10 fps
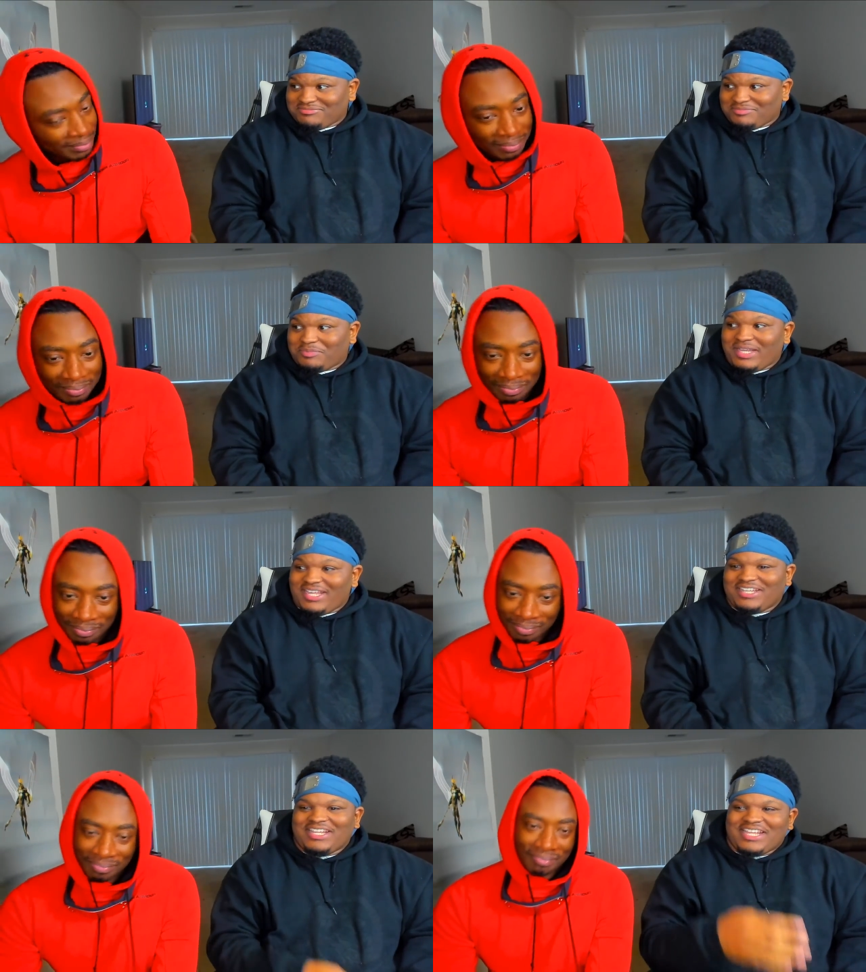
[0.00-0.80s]

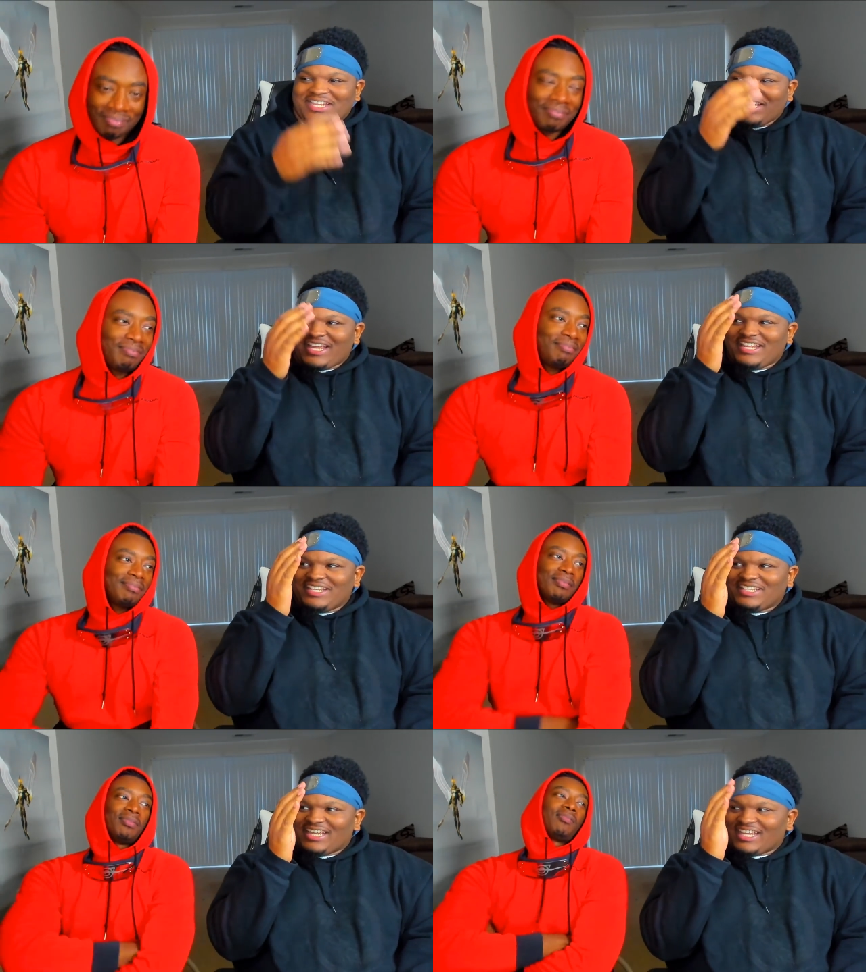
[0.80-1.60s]
Speaker 1: But
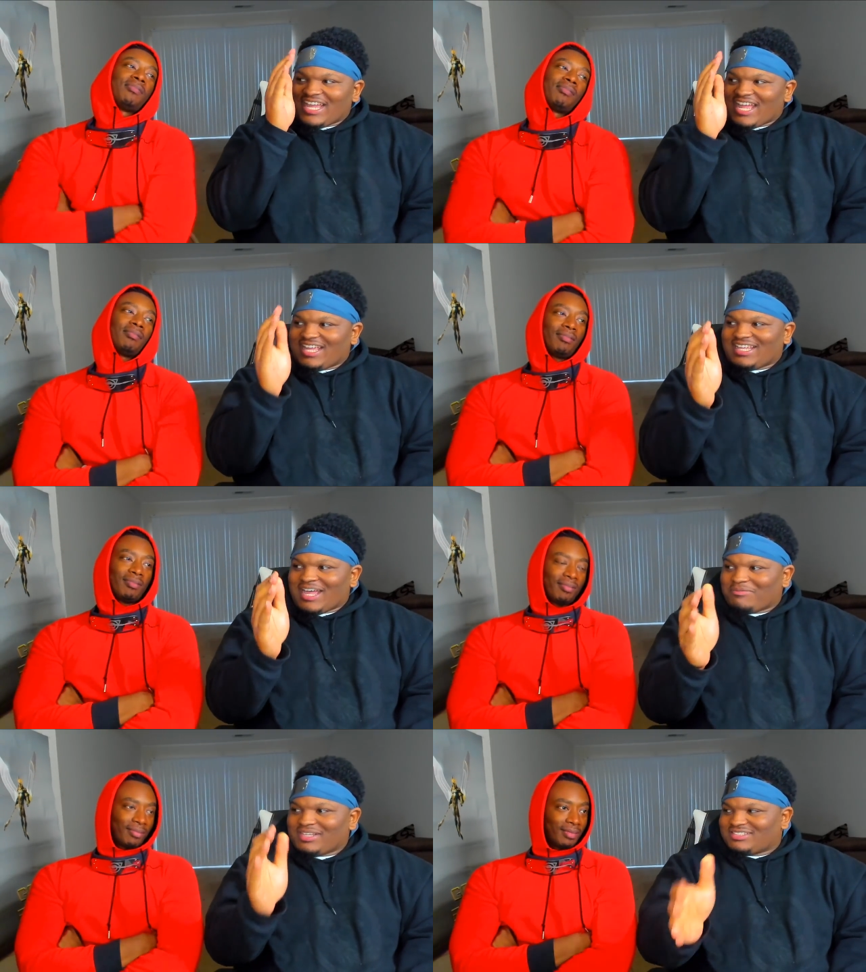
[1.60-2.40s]
like like
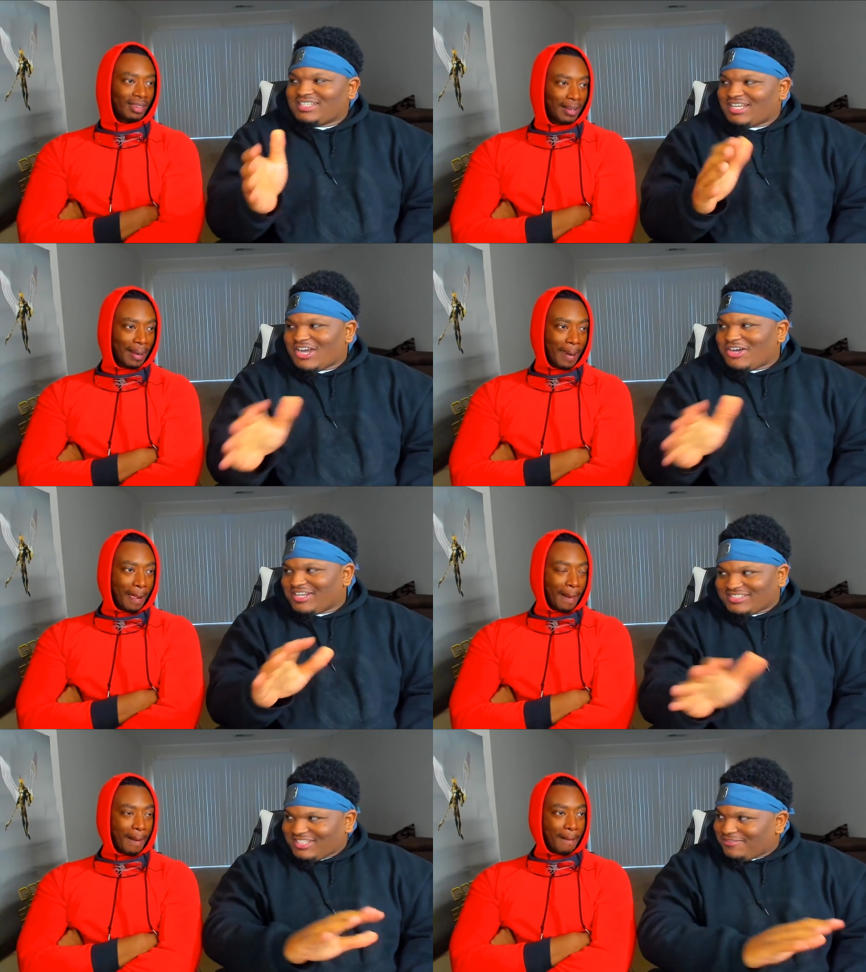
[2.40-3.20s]
I'm not saying all
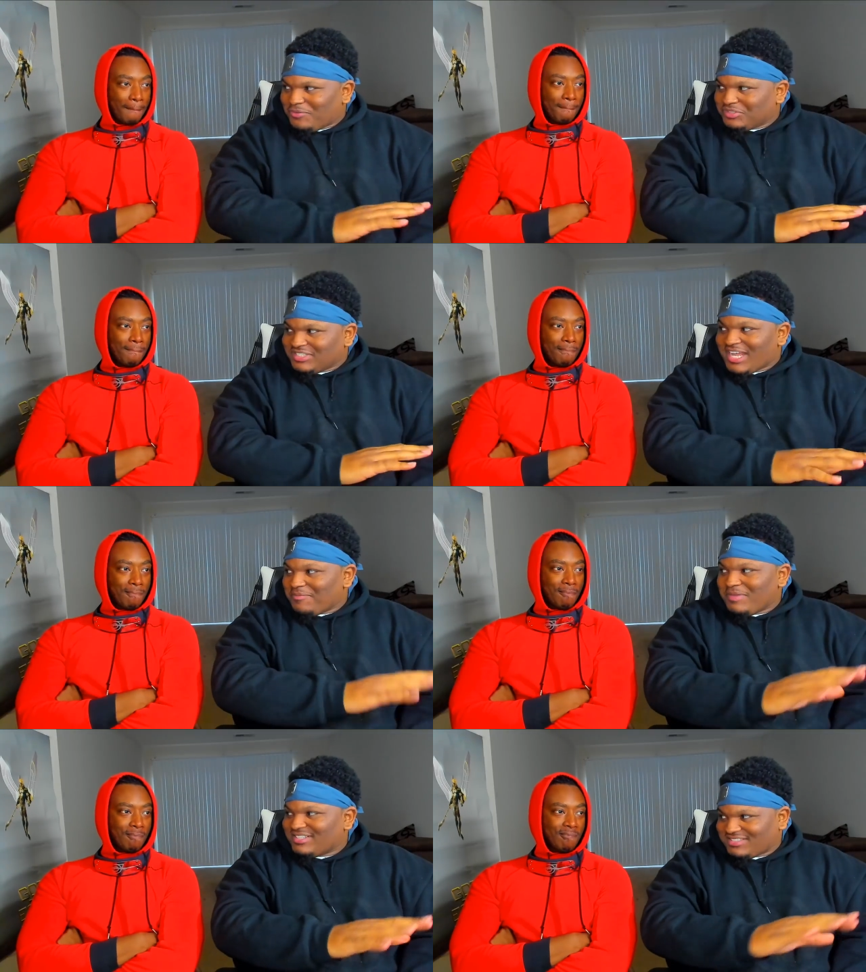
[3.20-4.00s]
that stuff was
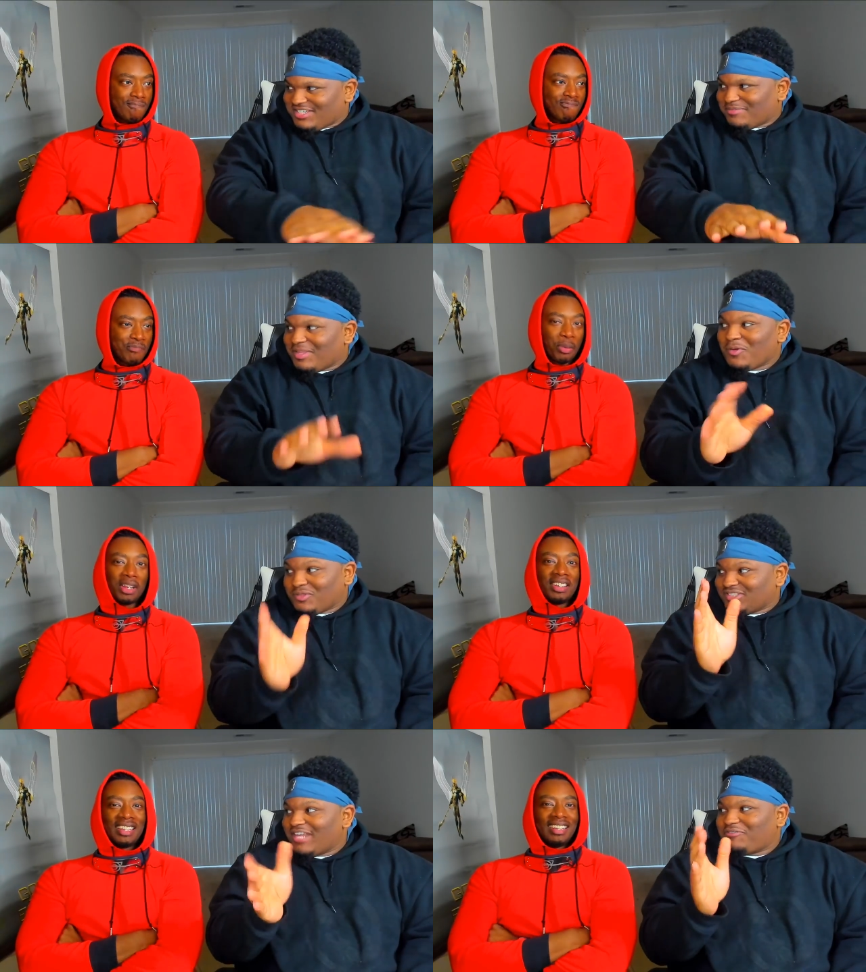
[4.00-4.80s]
not messed up. It but,
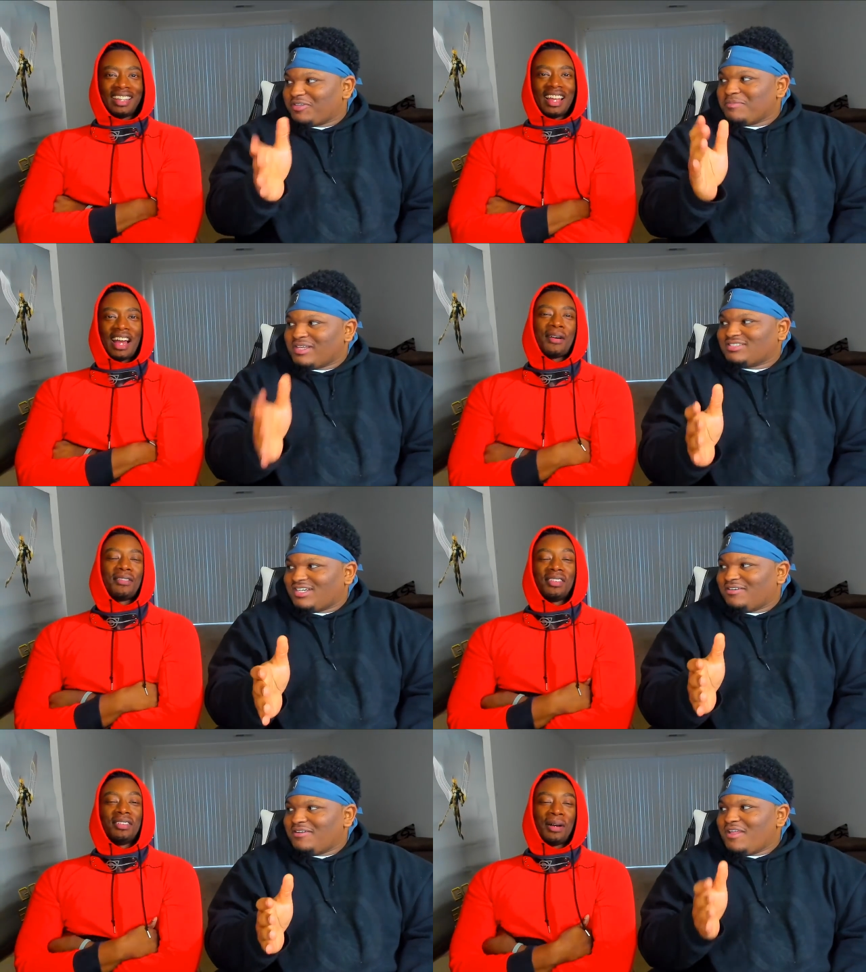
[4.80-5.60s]
was definitely messed
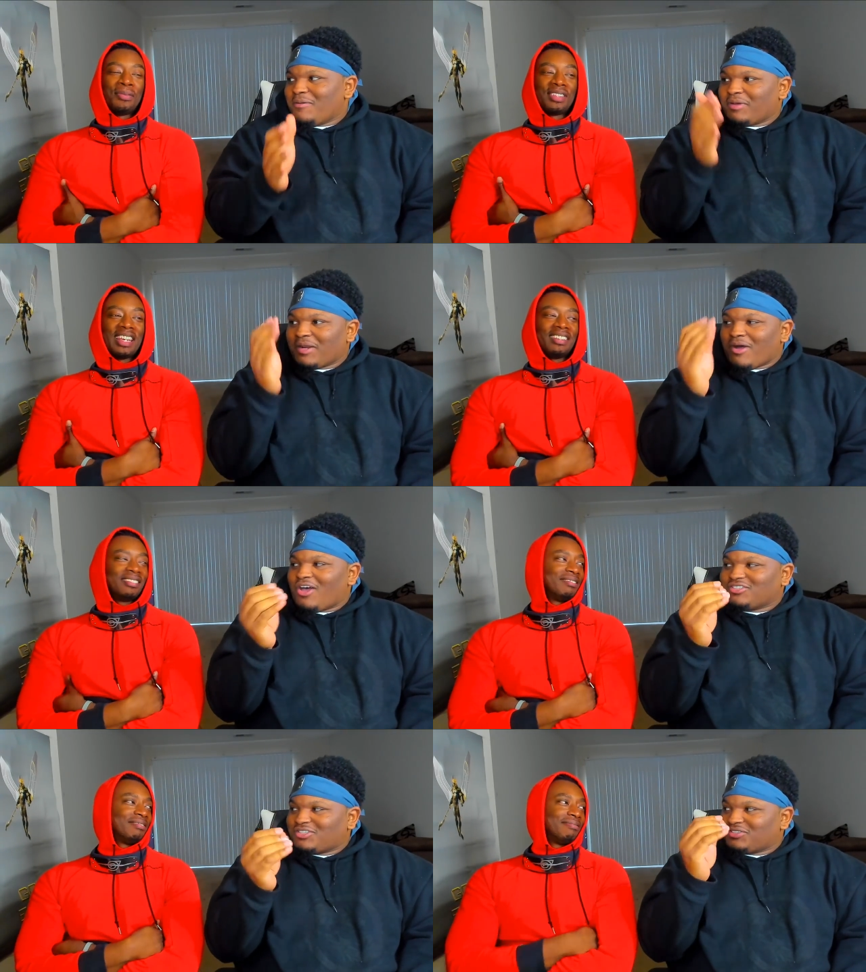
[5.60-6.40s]
up. I'm, saying, I'm
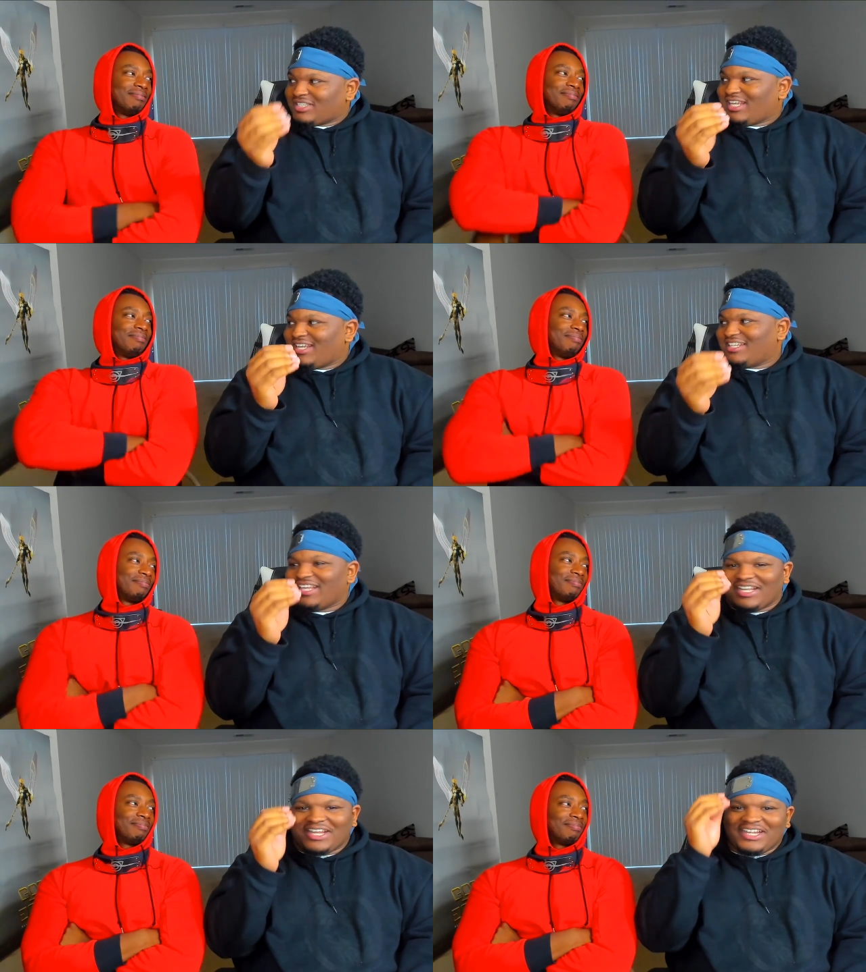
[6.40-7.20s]
also saying
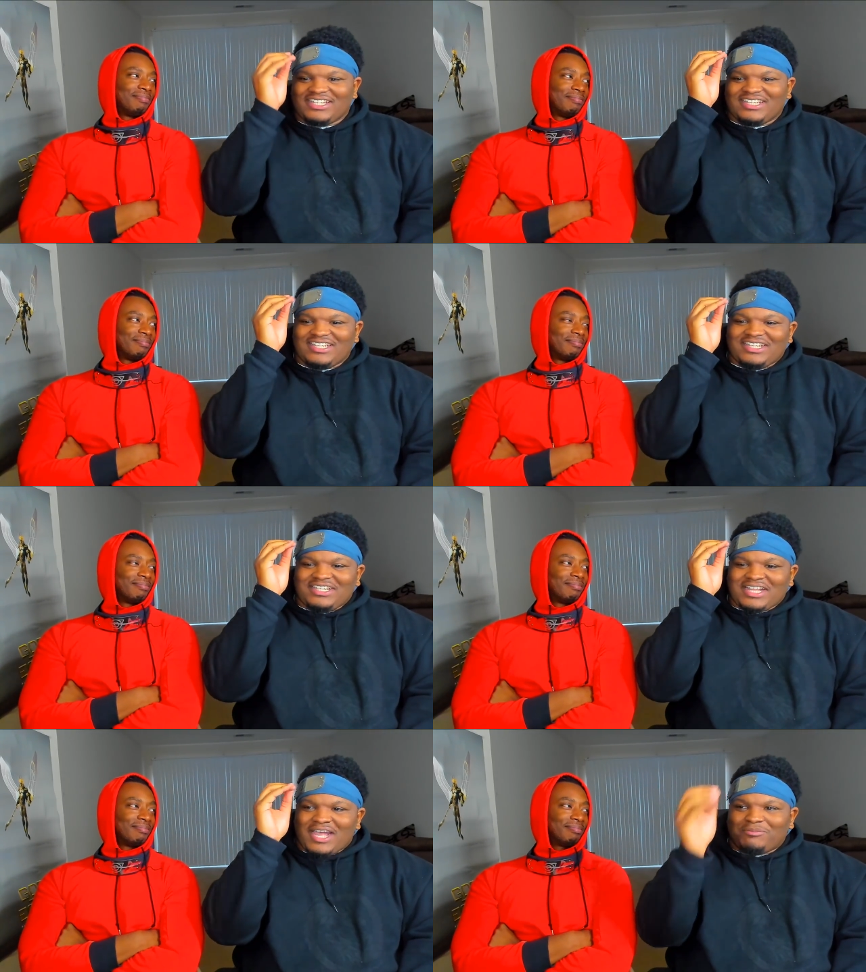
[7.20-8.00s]
that like
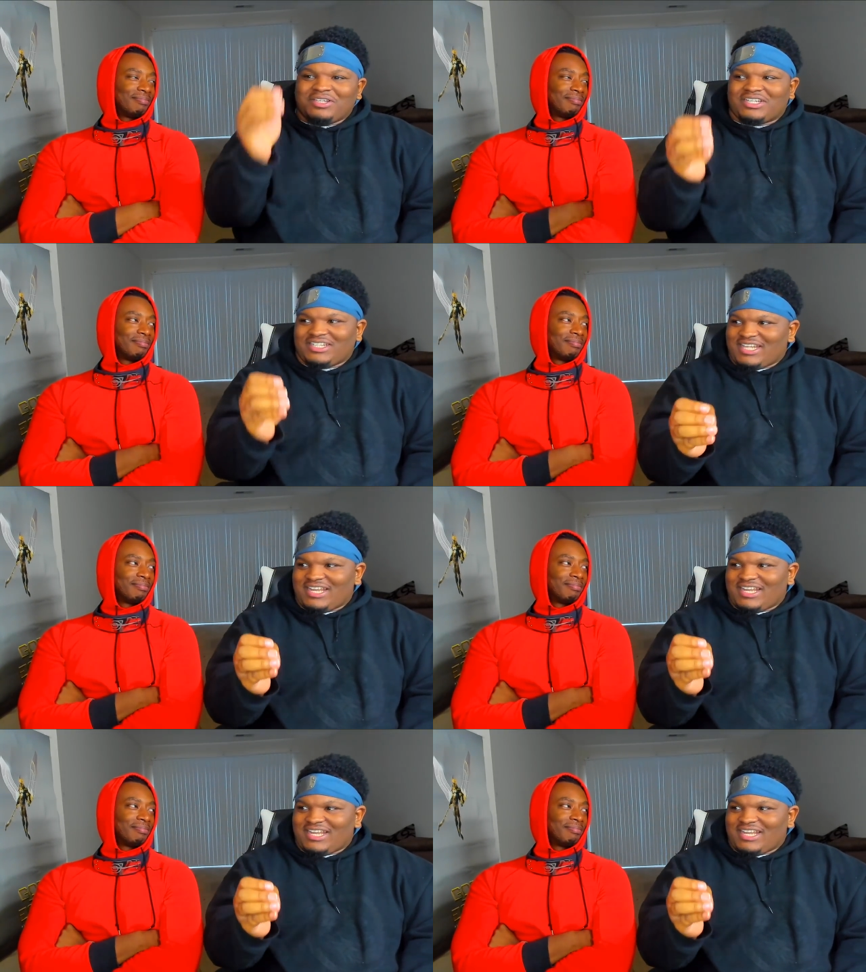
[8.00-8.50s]
I'm looking at